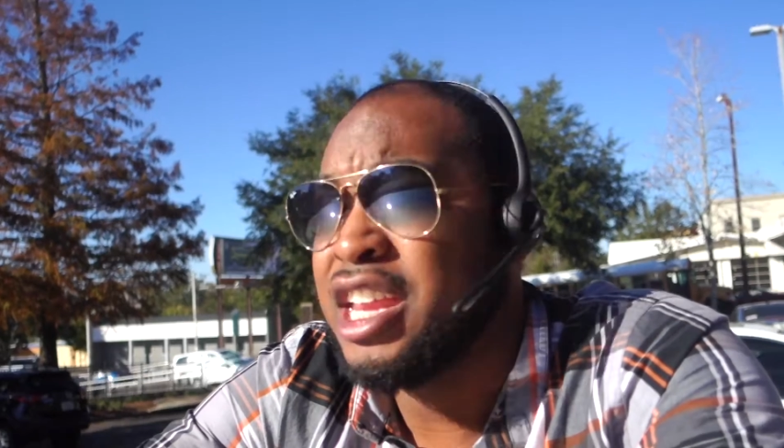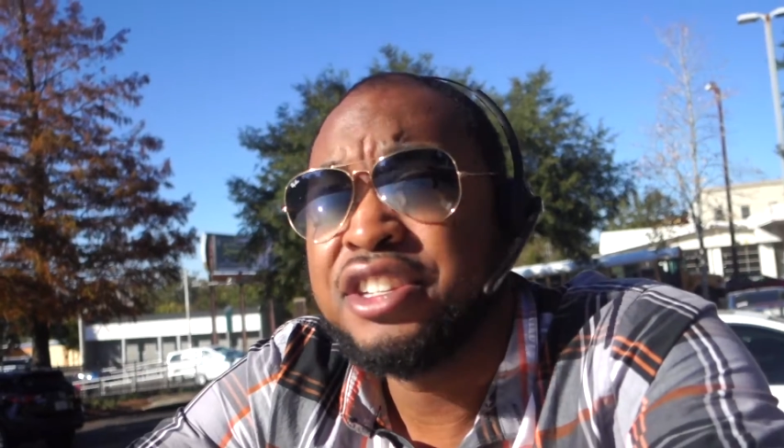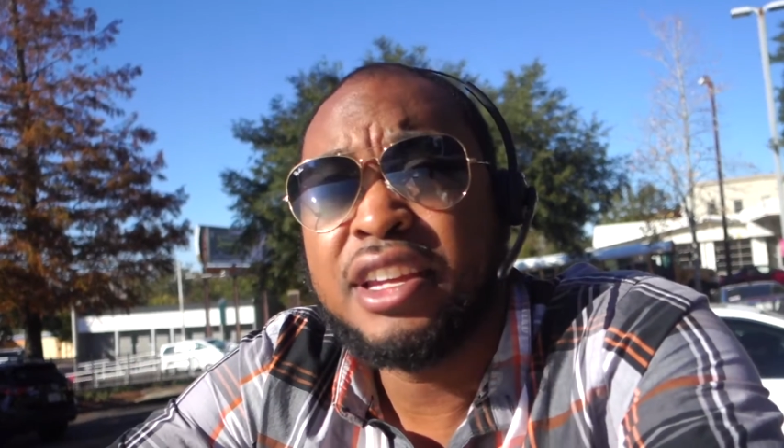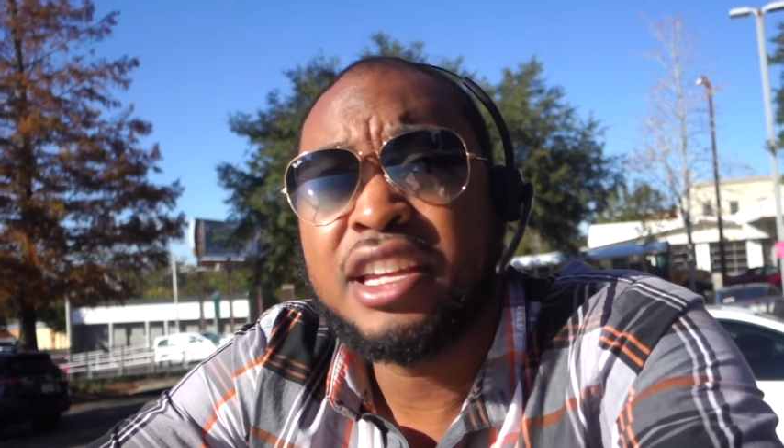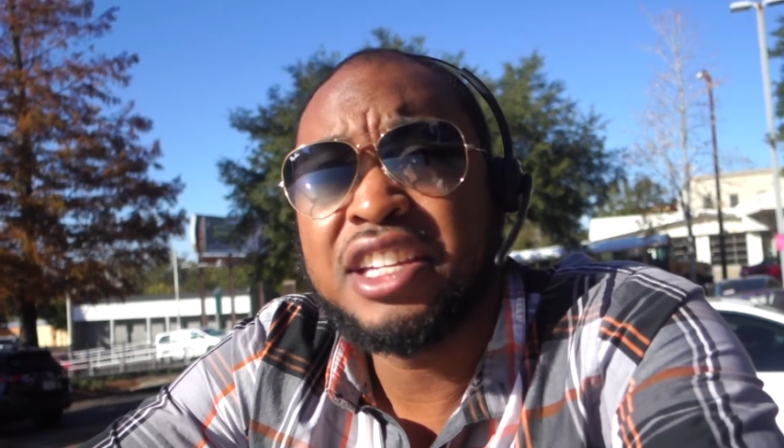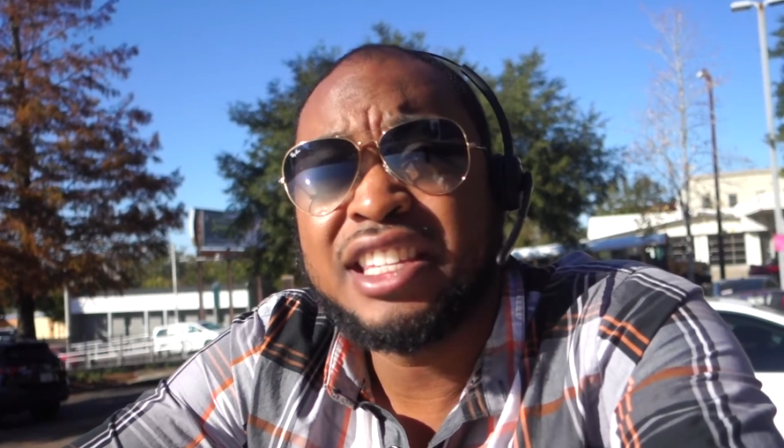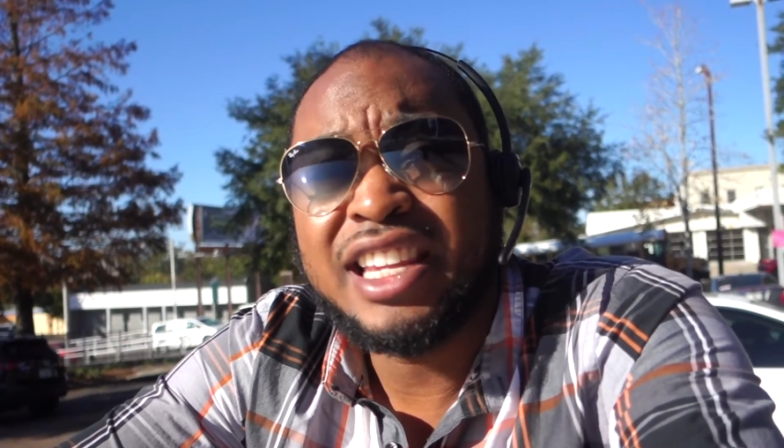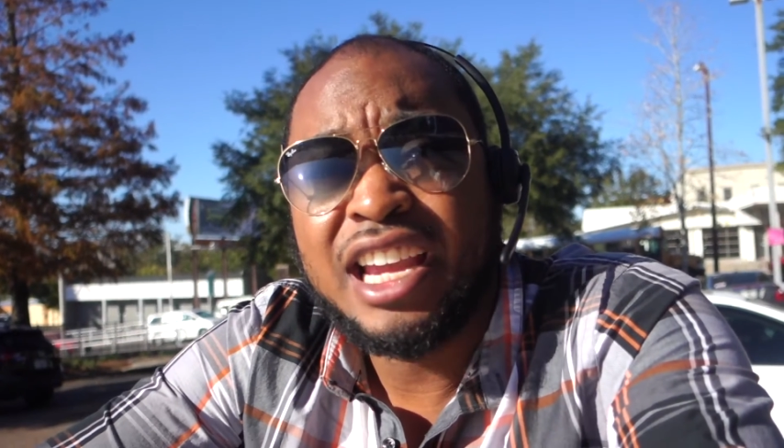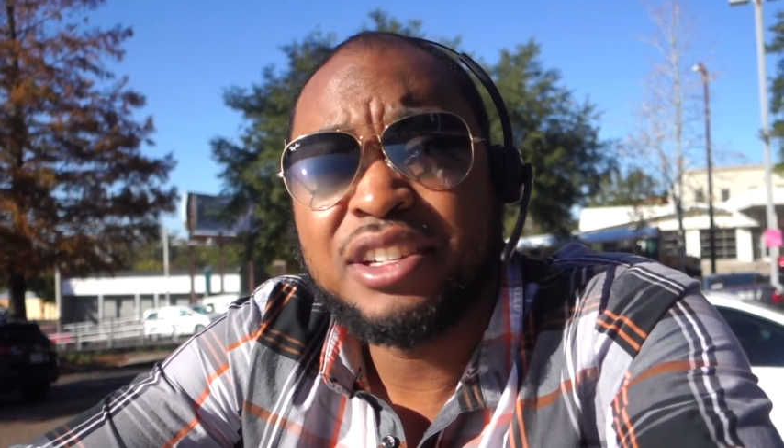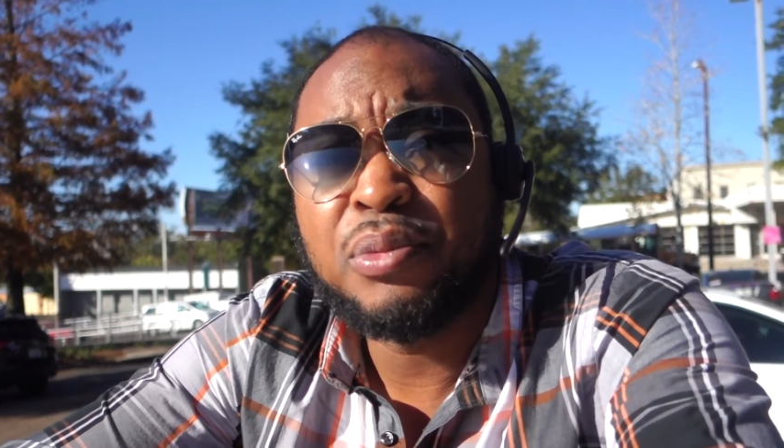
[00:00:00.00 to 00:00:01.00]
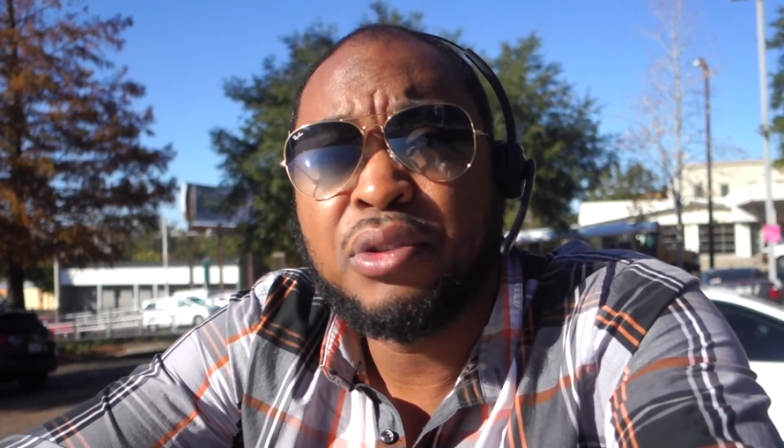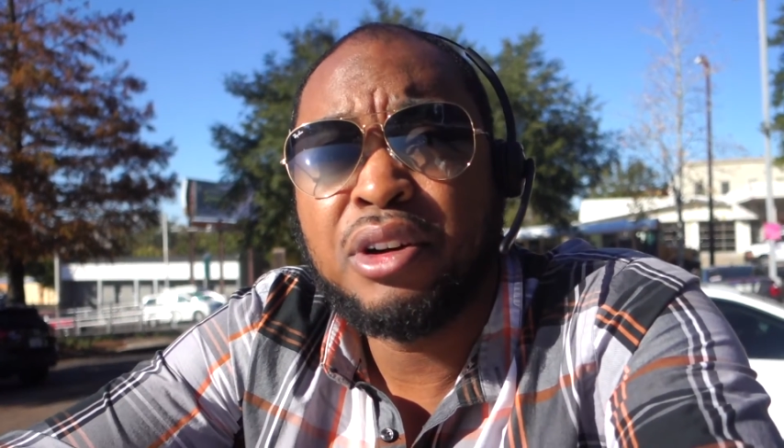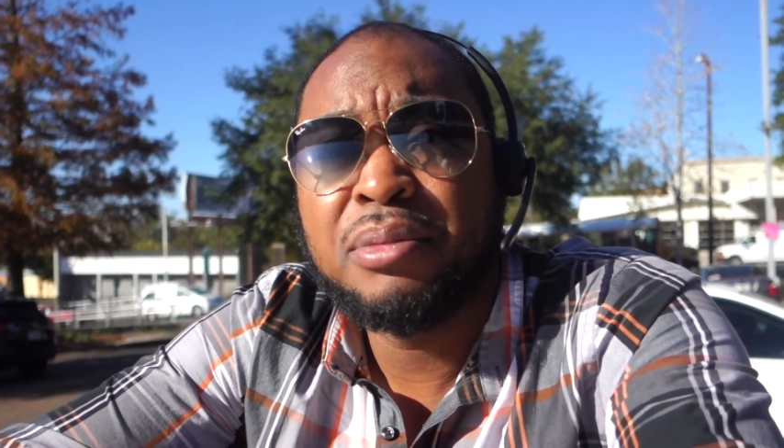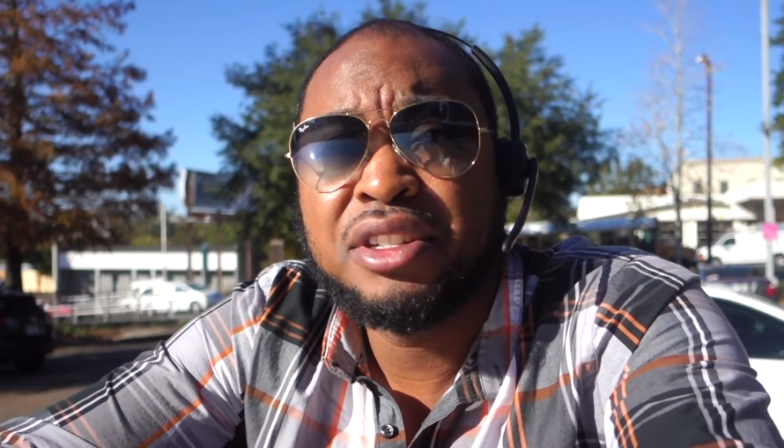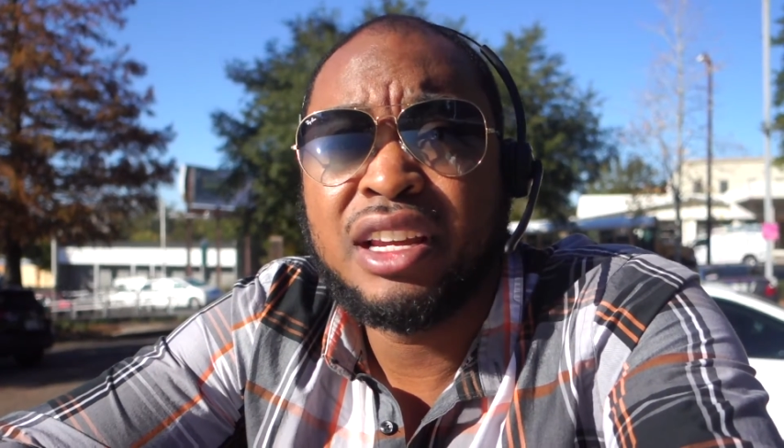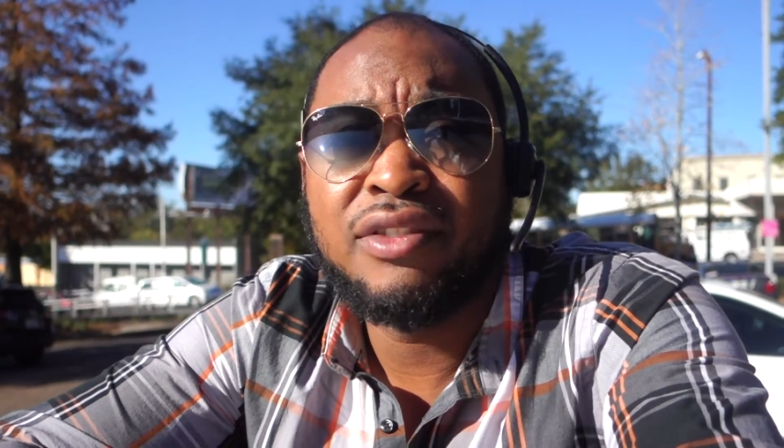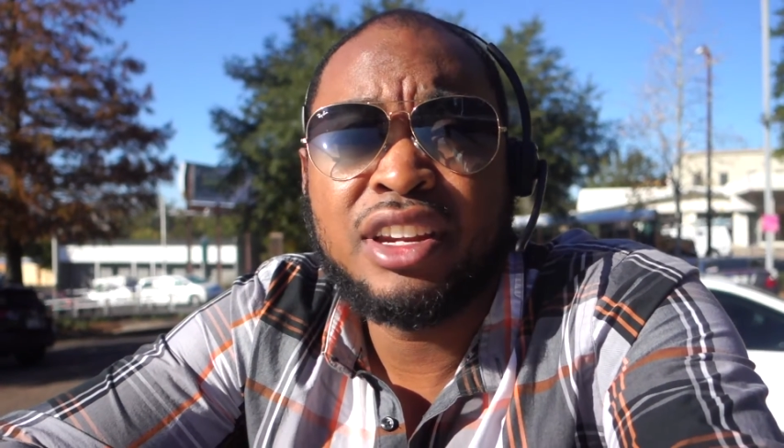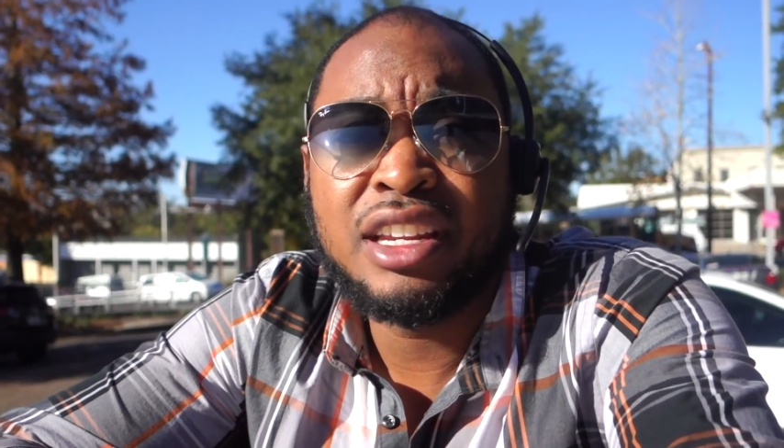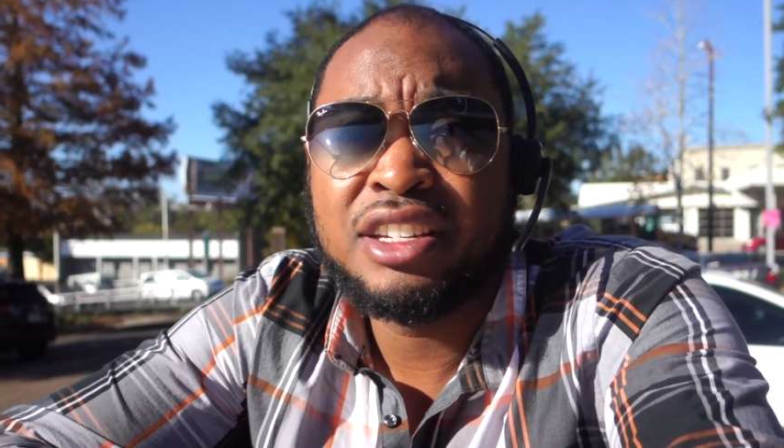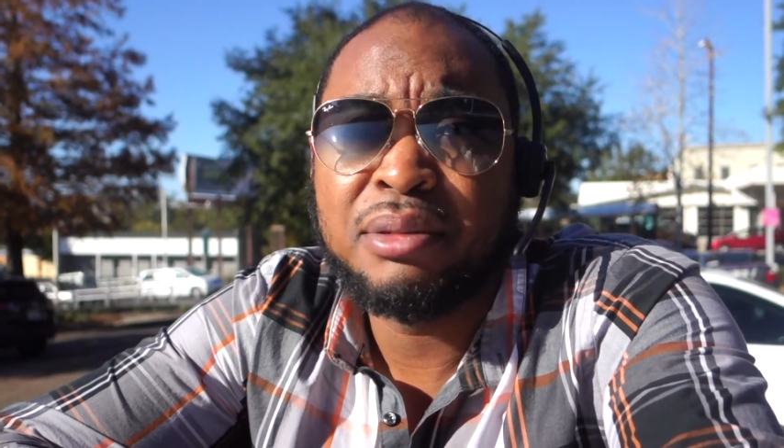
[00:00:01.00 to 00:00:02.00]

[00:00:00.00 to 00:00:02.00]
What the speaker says: And it's a nice warm 70